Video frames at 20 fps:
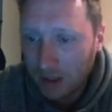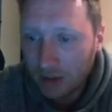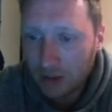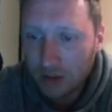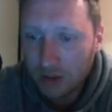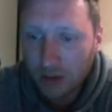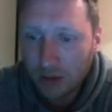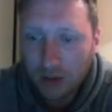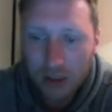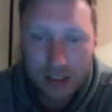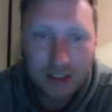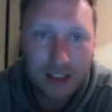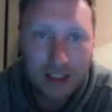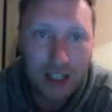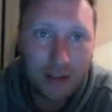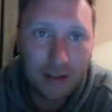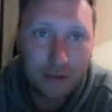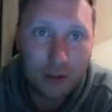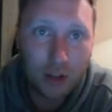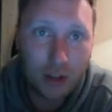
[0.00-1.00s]
So let's
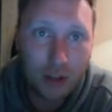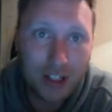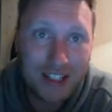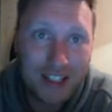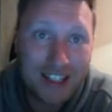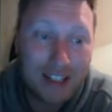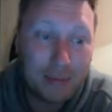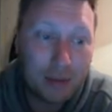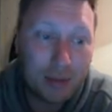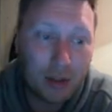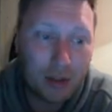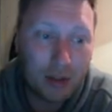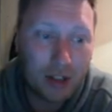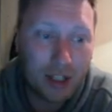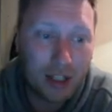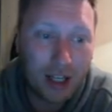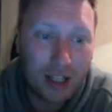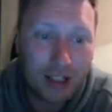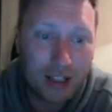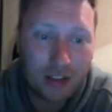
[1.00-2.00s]
have a deeper look
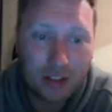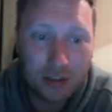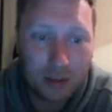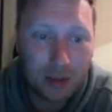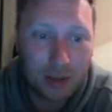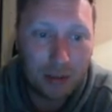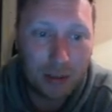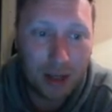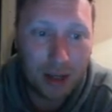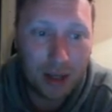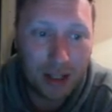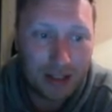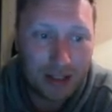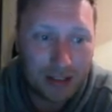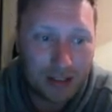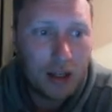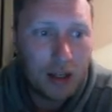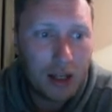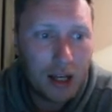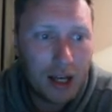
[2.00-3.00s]
at some of the
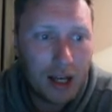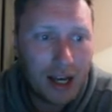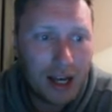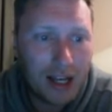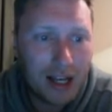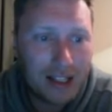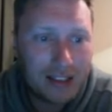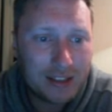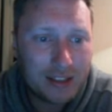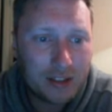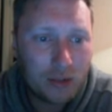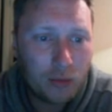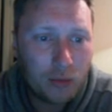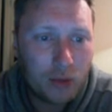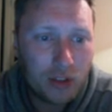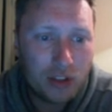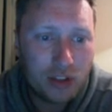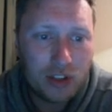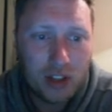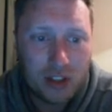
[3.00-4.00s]
players. As we
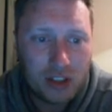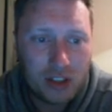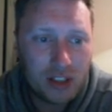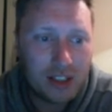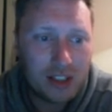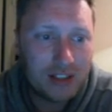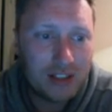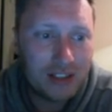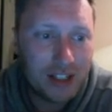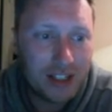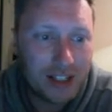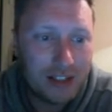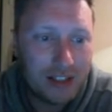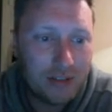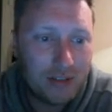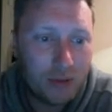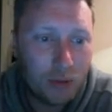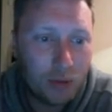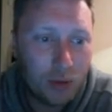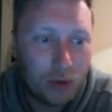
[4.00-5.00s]
started the
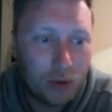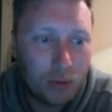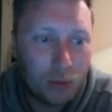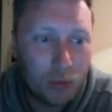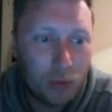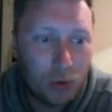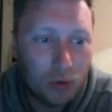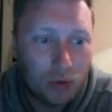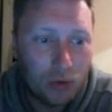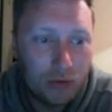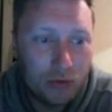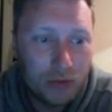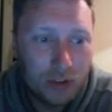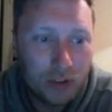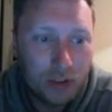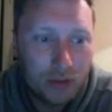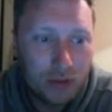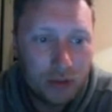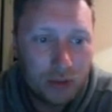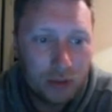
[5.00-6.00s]
save with
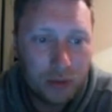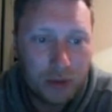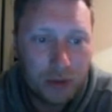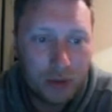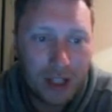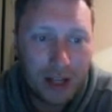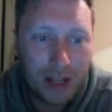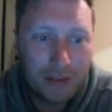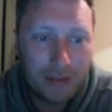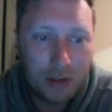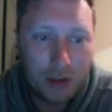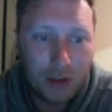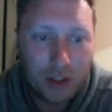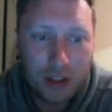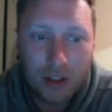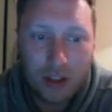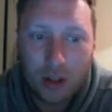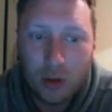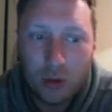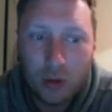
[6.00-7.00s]
Wolves, we'll have a look
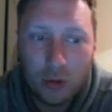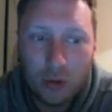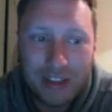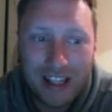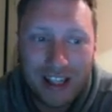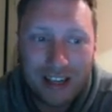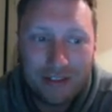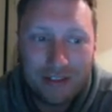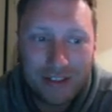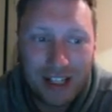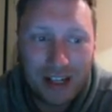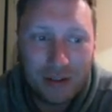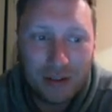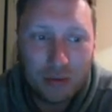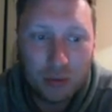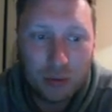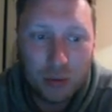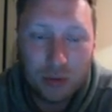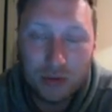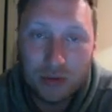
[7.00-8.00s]
at who's left at
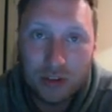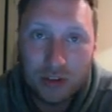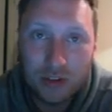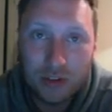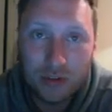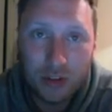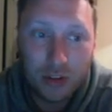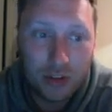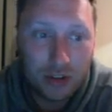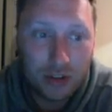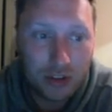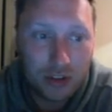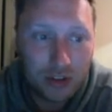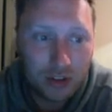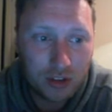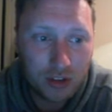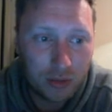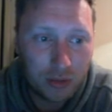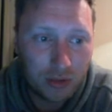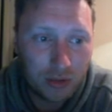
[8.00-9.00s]
Wolves first.
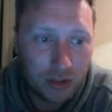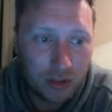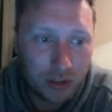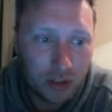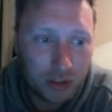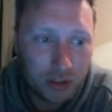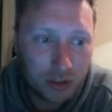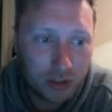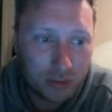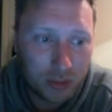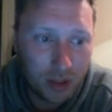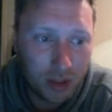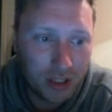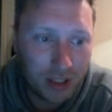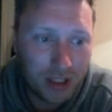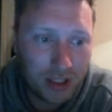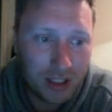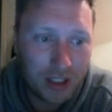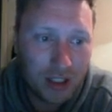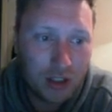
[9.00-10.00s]
So we've got Just
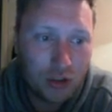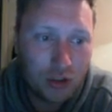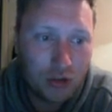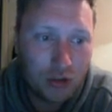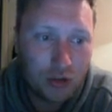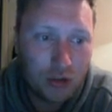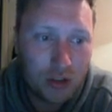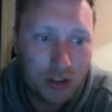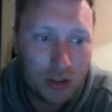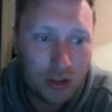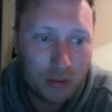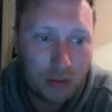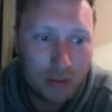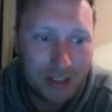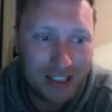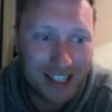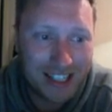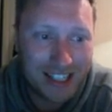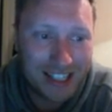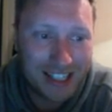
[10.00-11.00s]
Mike, Troy
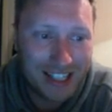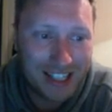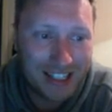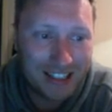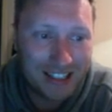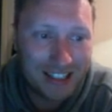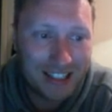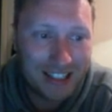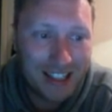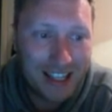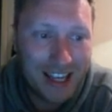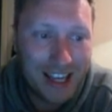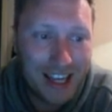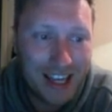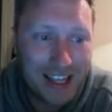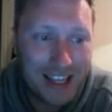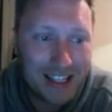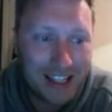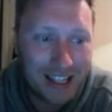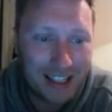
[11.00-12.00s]
Thomas Lenihan,
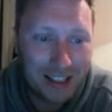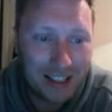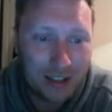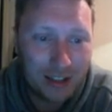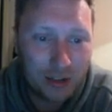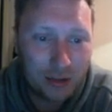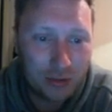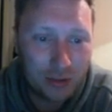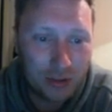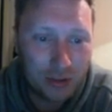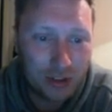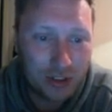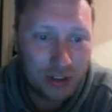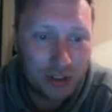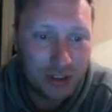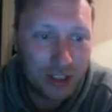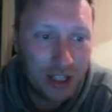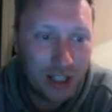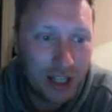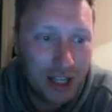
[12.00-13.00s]
Ed Haig
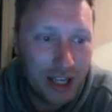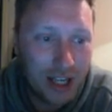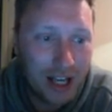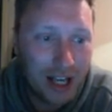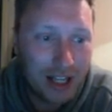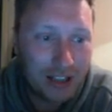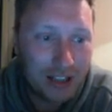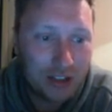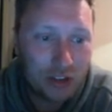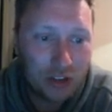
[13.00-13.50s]
Saunders, and